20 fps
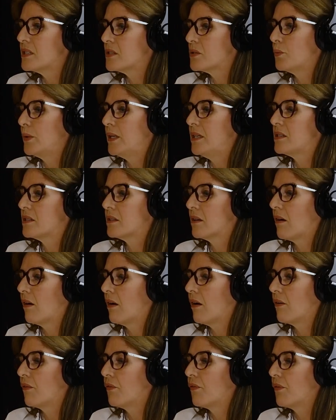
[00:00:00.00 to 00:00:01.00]
suite
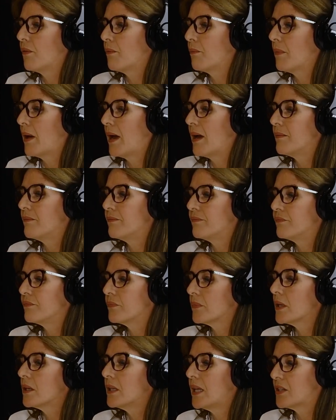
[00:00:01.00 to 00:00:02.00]
of
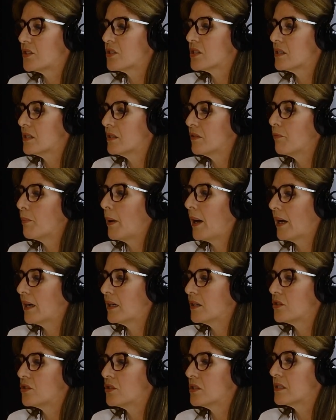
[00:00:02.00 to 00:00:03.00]
legislative
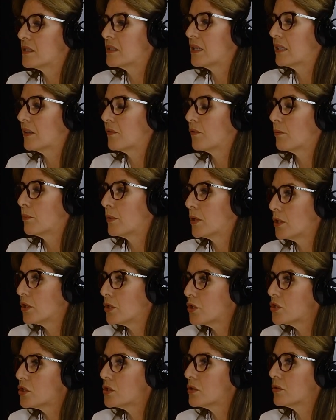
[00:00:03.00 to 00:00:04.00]
packages that have
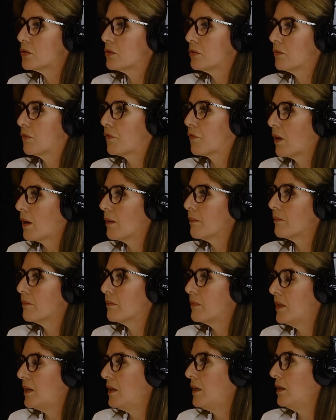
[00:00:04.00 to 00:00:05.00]
emerged
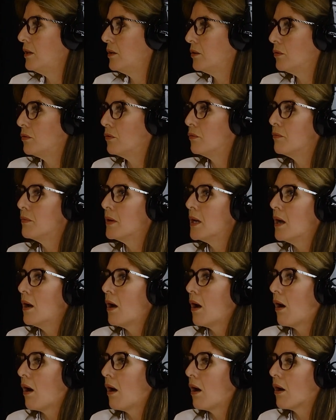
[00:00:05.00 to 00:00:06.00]
from the EU
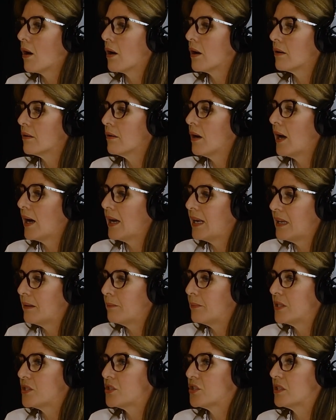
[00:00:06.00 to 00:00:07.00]
are highly
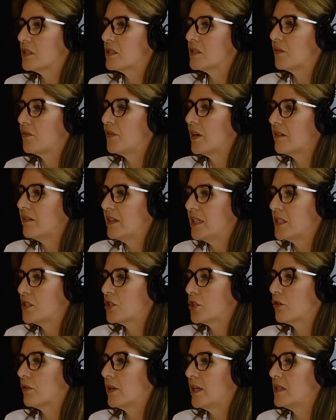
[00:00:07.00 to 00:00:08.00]
ambitious, very
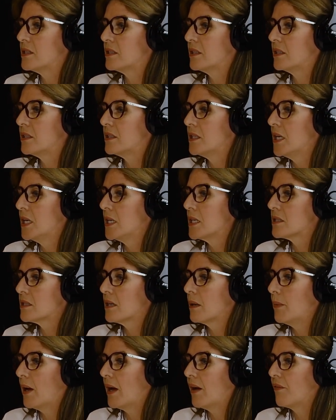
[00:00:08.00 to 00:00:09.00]
integrated.
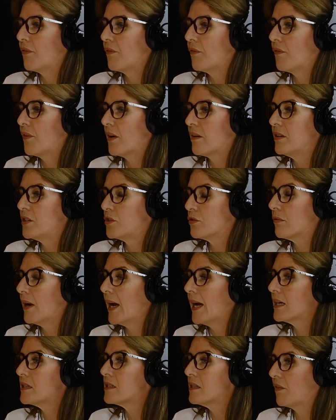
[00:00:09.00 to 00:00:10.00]
Some have very
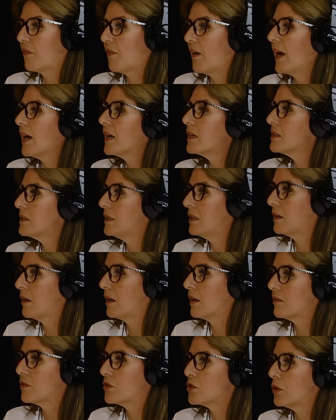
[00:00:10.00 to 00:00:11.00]
direct effect in
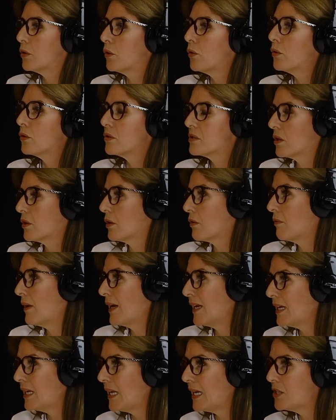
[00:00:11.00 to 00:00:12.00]
Irish law, so they're
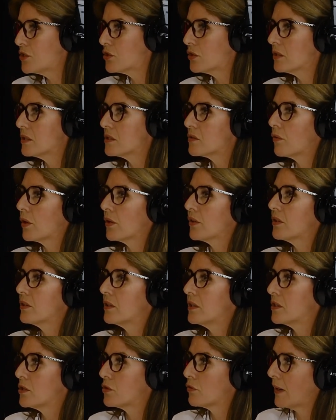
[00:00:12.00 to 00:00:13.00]
regulations rather
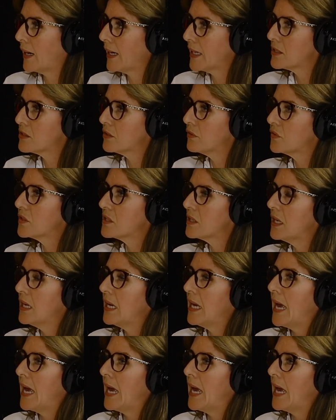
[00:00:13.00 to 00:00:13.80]
than directives.